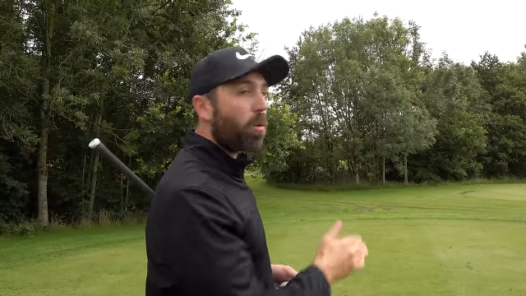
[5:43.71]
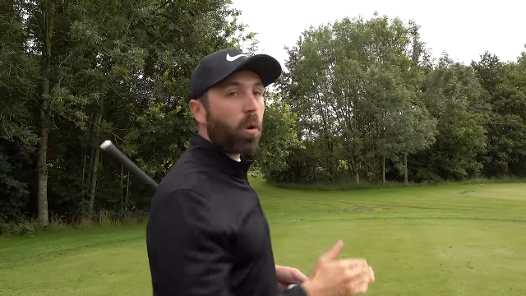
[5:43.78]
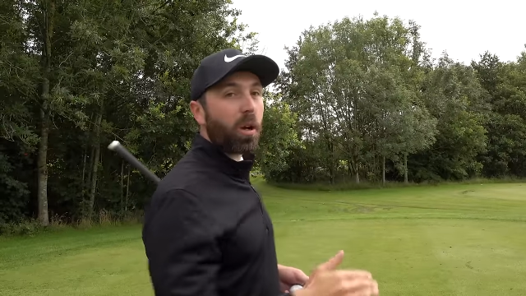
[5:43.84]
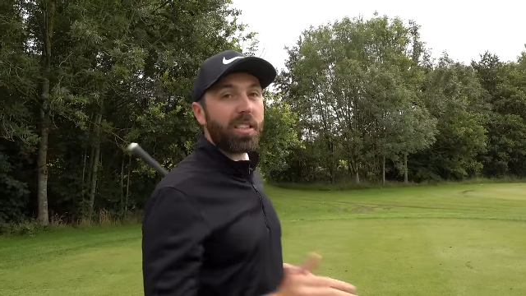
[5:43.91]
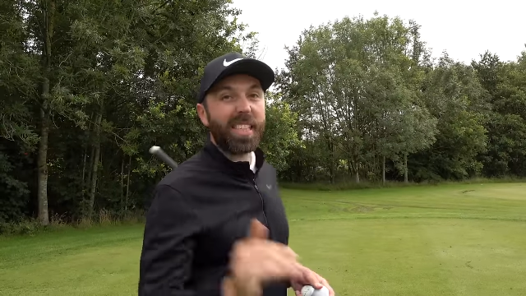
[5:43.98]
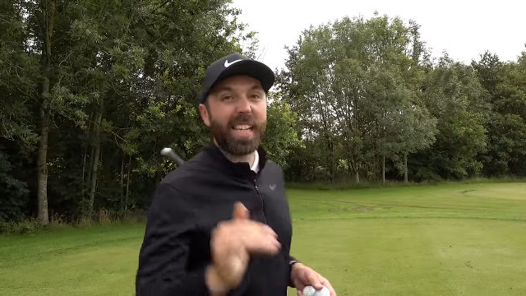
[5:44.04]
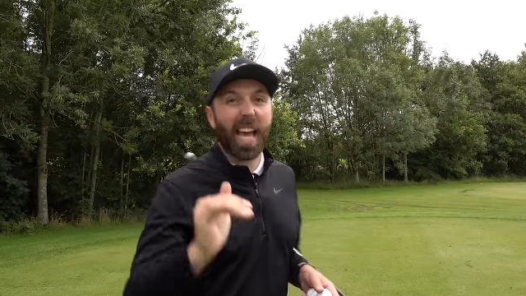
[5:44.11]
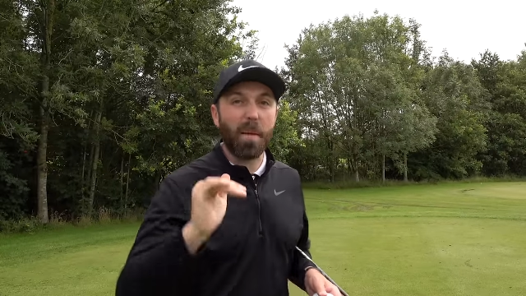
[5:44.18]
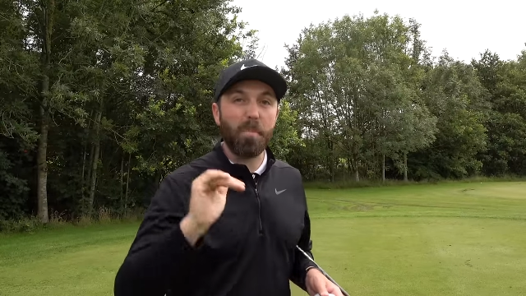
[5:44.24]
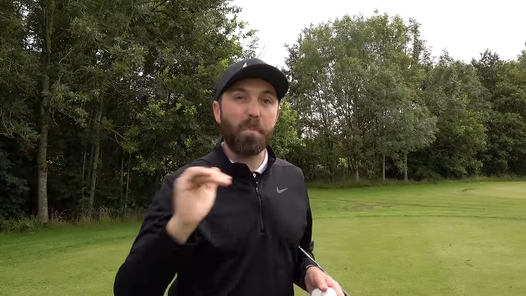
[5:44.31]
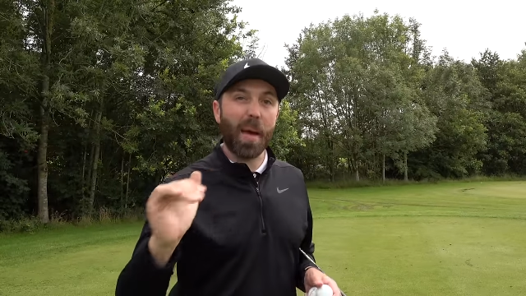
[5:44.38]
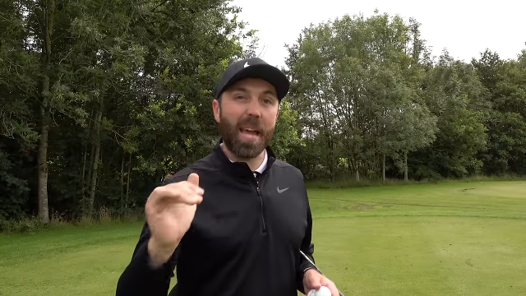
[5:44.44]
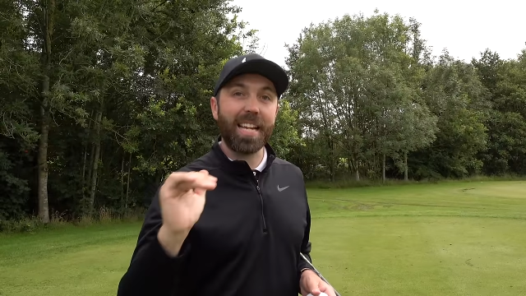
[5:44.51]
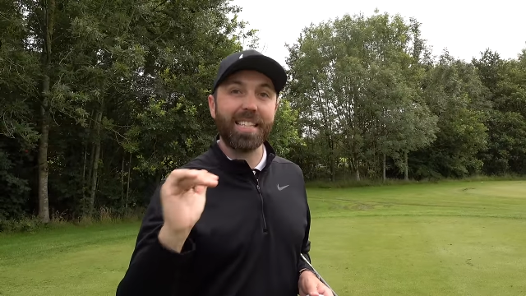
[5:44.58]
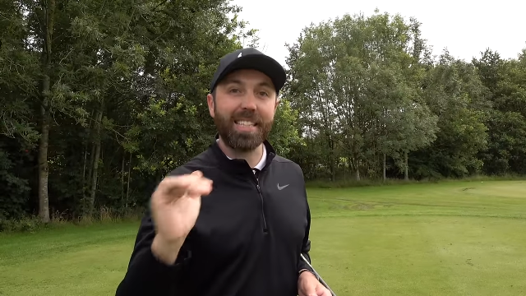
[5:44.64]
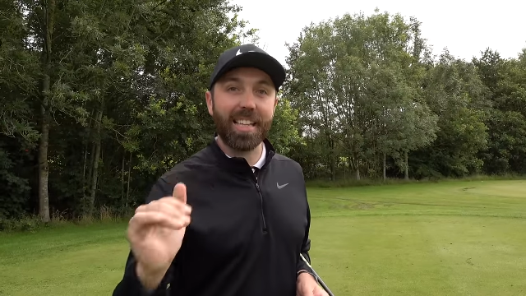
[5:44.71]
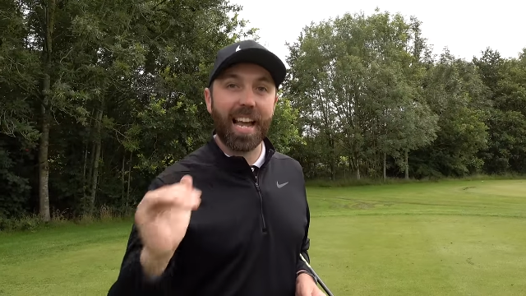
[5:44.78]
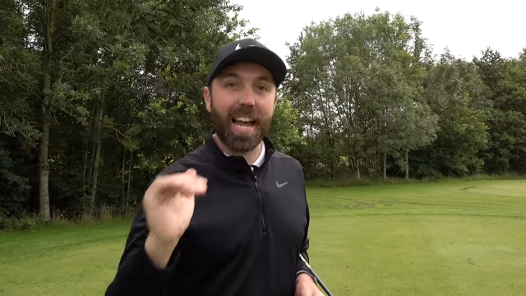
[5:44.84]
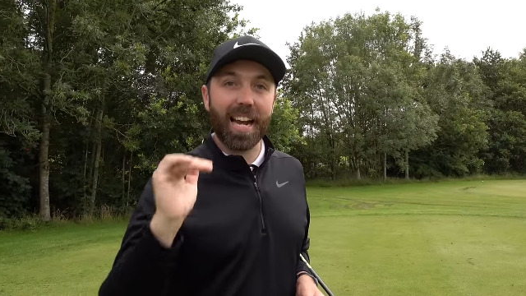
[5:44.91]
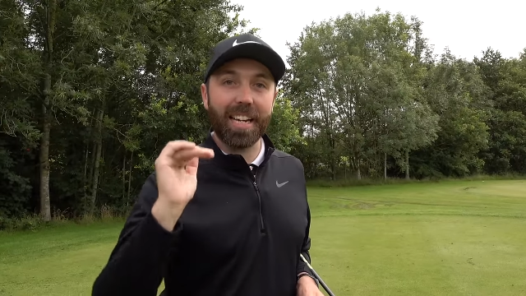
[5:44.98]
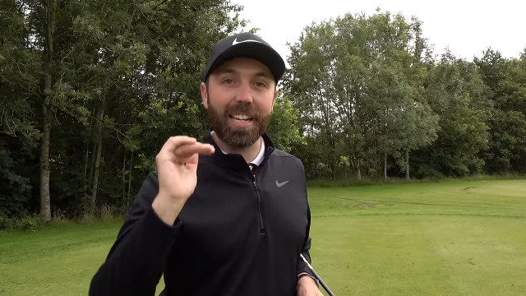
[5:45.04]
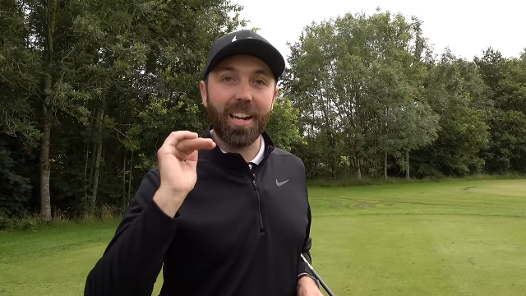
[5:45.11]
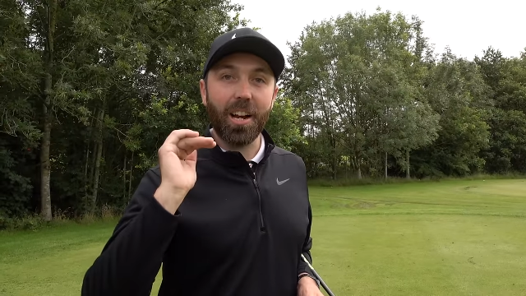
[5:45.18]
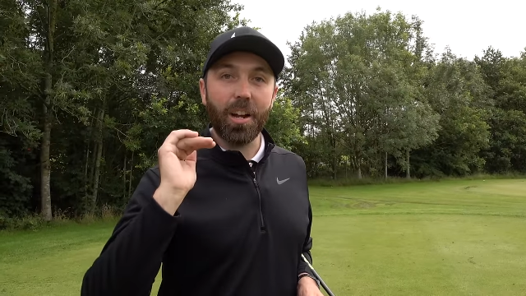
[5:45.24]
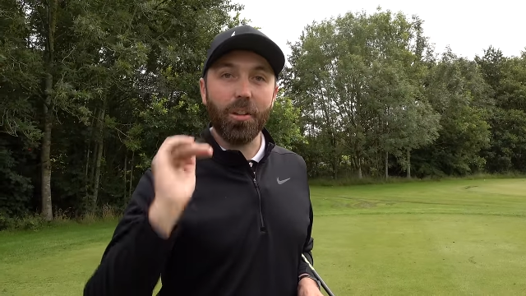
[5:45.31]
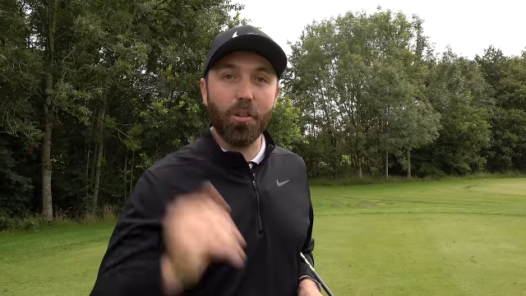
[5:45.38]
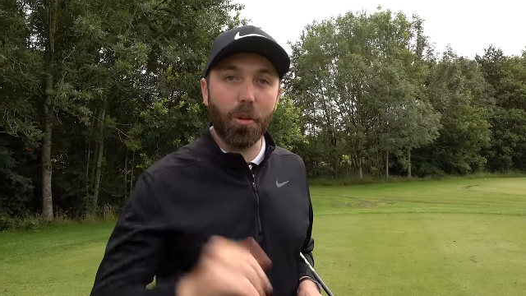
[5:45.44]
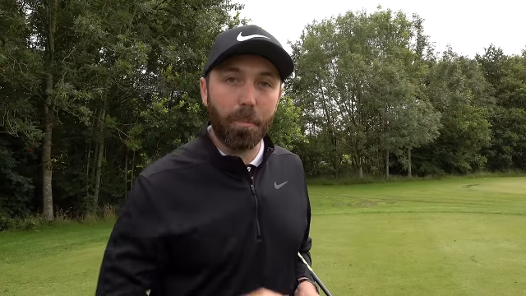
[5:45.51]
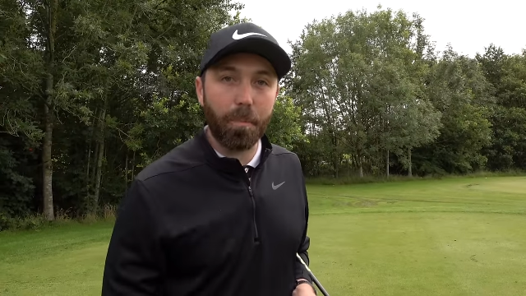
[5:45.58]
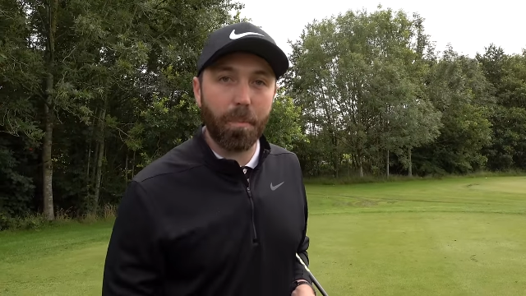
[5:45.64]
quad to get a baseline
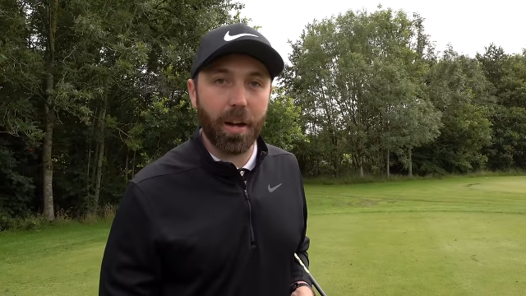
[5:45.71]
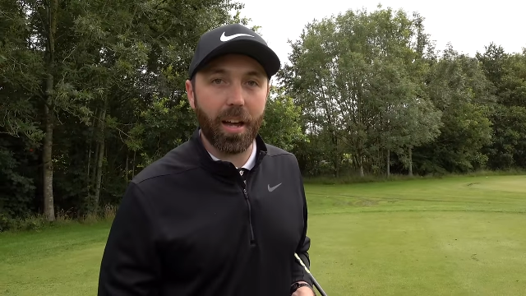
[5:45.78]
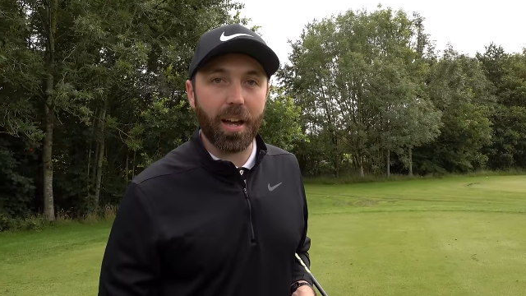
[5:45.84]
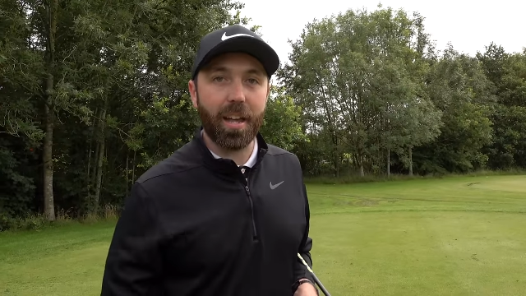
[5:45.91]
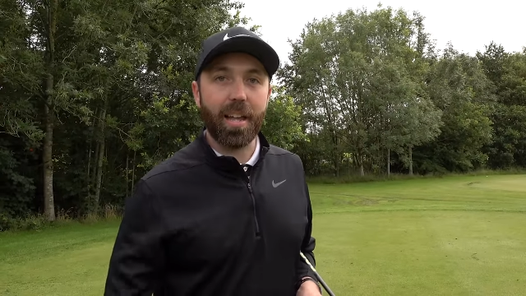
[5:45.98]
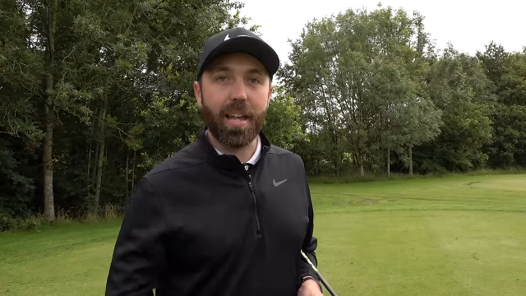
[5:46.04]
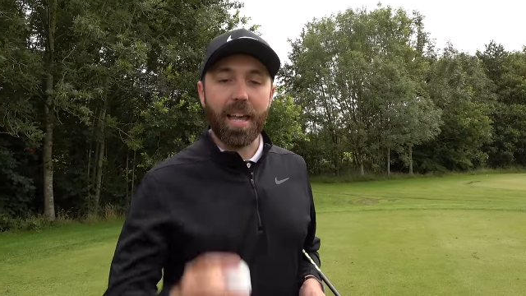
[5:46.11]
number,